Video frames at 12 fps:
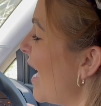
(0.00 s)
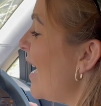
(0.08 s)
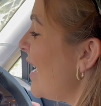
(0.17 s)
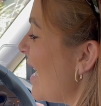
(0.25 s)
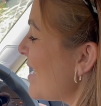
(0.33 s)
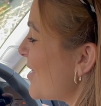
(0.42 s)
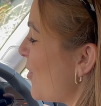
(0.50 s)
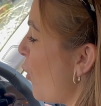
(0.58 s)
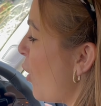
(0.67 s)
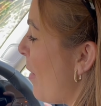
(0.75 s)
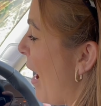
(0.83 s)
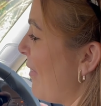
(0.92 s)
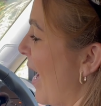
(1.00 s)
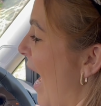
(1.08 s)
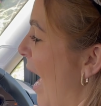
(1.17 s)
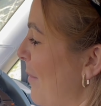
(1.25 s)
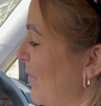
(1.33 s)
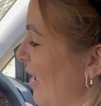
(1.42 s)
Let's talk about that
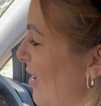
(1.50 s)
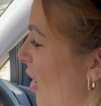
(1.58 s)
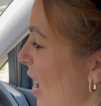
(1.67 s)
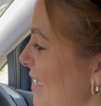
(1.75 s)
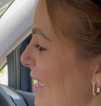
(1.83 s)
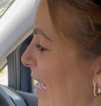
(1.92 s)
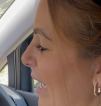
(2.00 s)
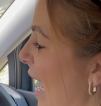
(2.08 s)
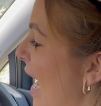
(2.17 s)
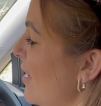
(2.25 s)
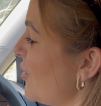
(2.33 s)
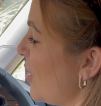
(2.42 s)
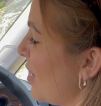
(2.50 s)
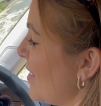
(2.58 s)
ambient lighting. As you can